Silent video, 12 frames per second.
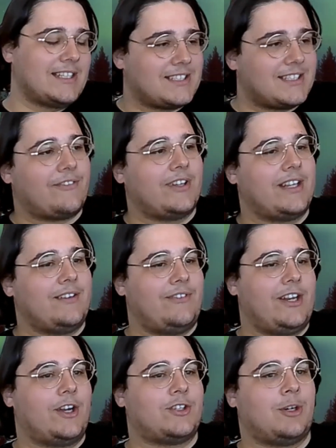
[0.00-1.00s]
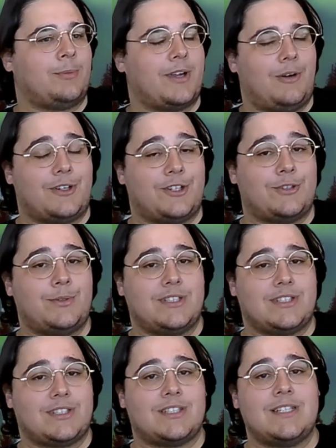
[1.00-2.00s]
that's definitely a video topic I want to do,
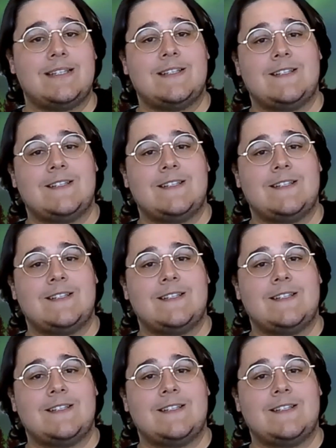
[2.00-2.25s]
is